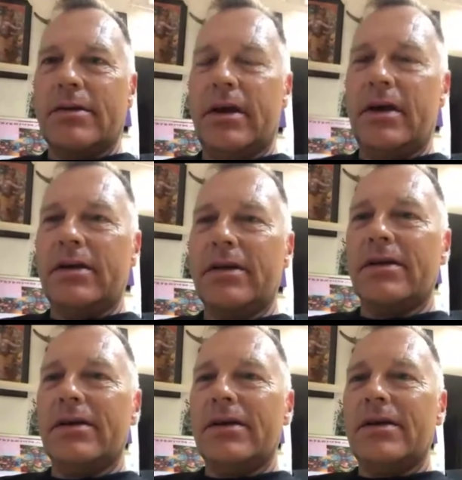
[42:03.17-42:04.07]
Yeah.
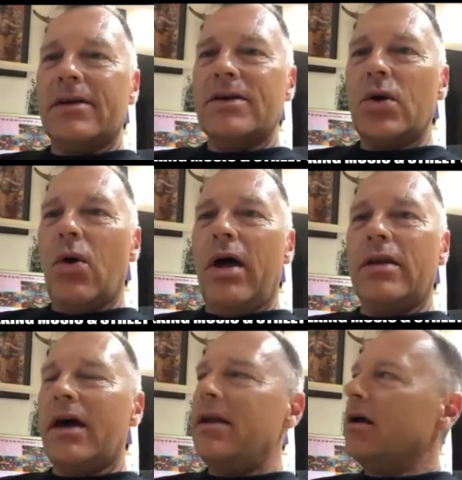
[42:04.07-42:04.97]
So
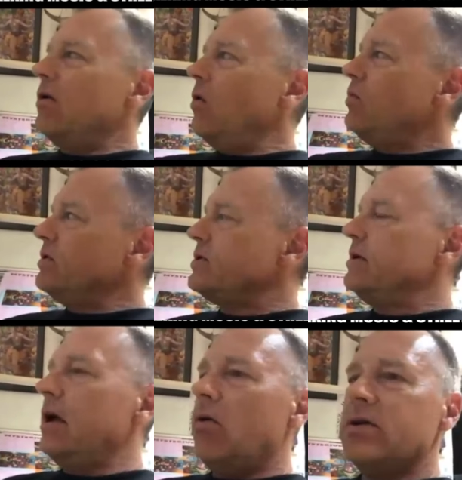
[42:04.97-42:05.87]
at nine oh, o'clock,
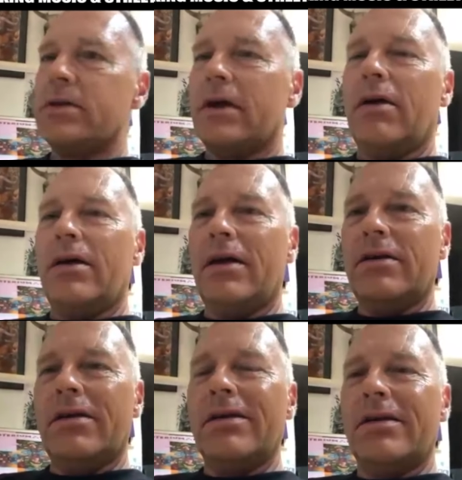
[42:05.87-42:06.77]
curfew, we curfew
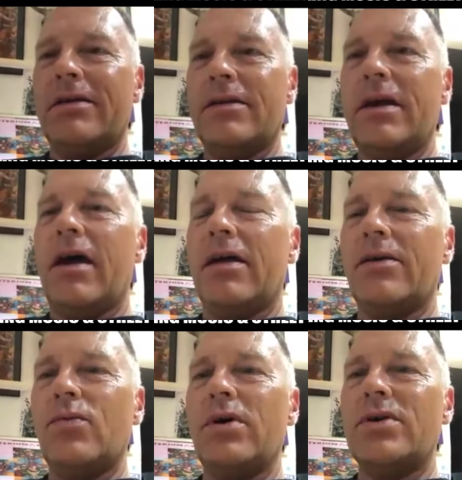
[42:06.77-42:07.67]
yeah,
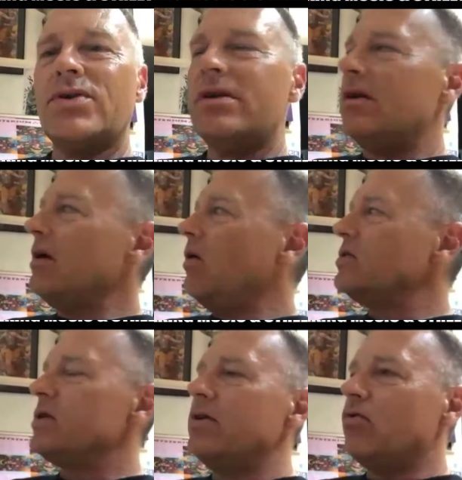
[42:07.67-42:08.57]
we are sitting
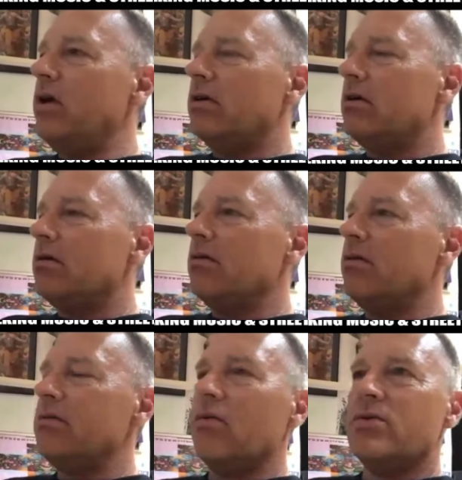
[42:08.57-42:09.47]
outside
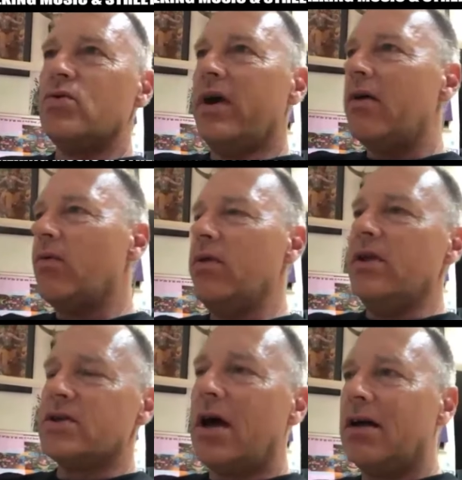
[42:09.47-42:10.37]
drinking together with
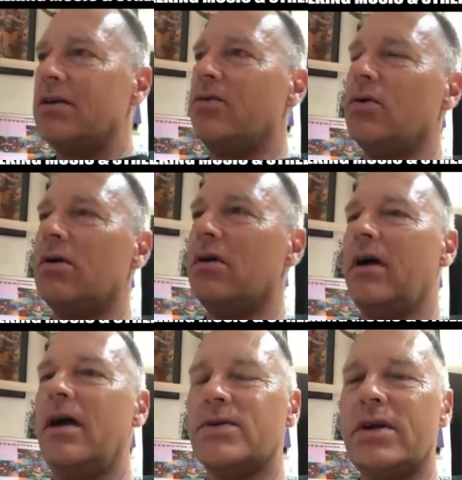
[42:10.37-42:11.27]
this
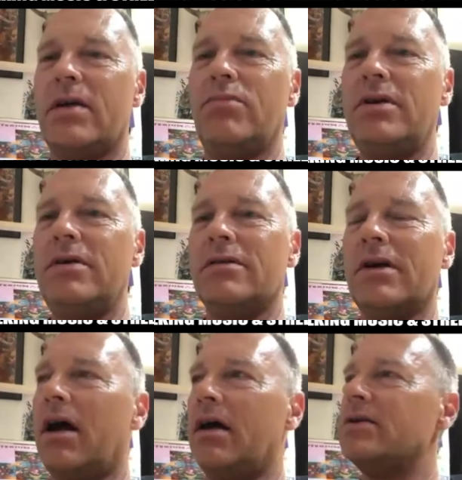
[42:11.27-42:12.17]
hardcore ACAB
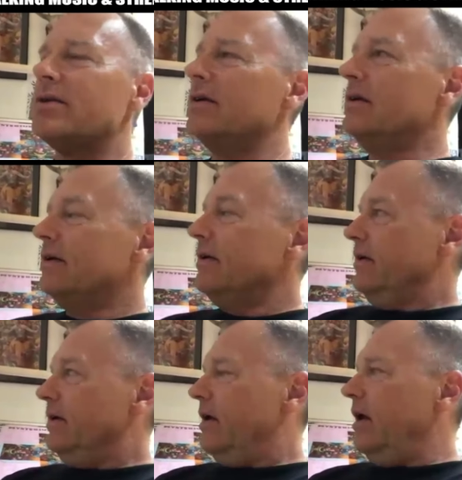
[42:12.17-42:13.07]
guys.
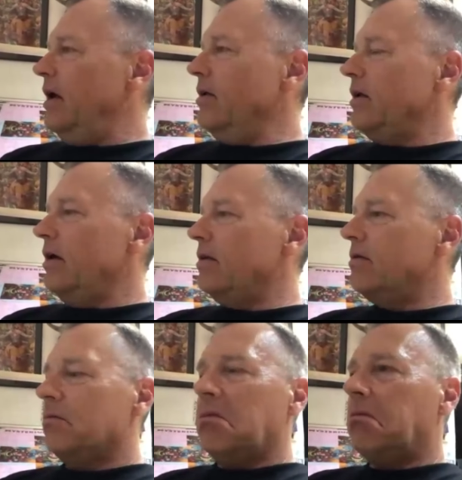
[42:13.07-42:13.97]
And
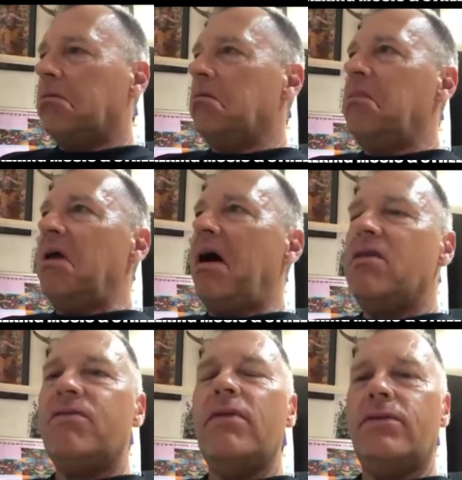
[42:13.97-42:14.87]
at
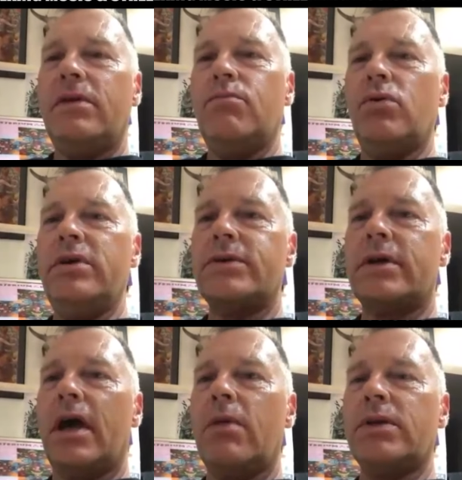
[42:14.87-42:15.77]
9.15, police
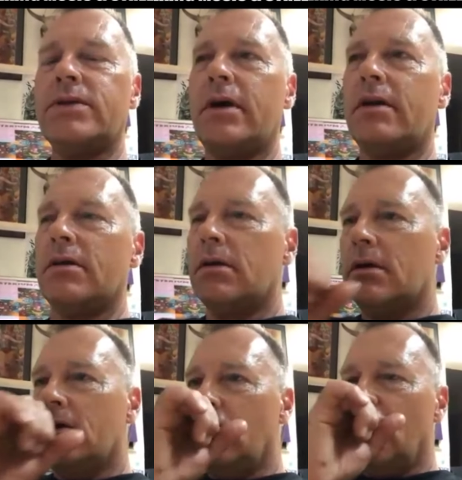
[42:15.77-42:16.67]
came and said,
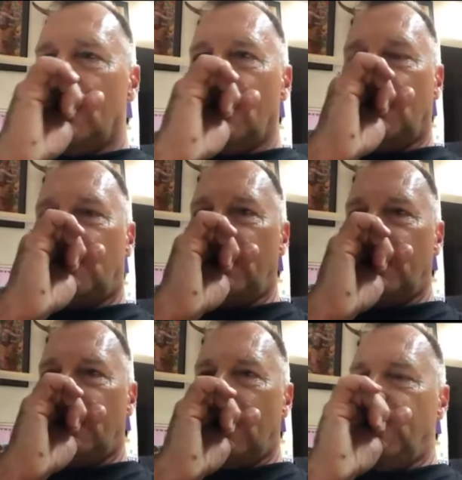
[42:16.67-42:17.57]

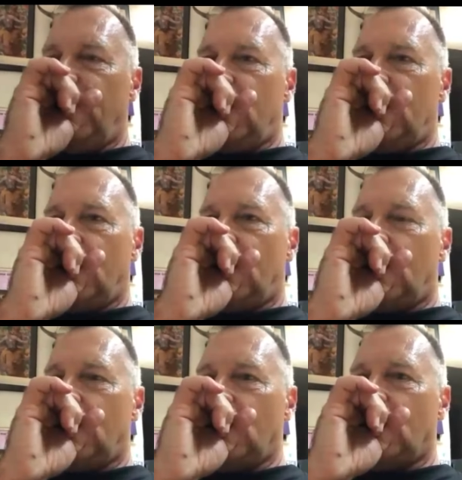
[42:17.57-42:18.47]
drink your beer
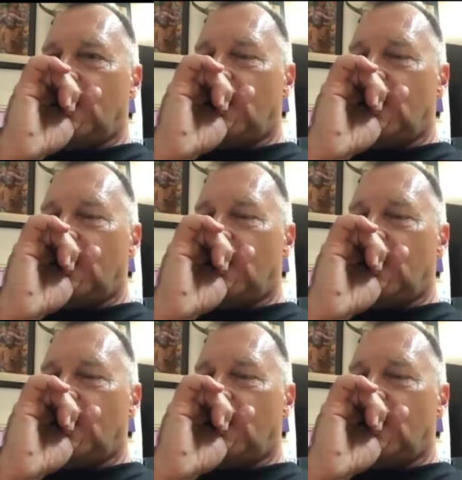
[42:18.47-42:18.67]
and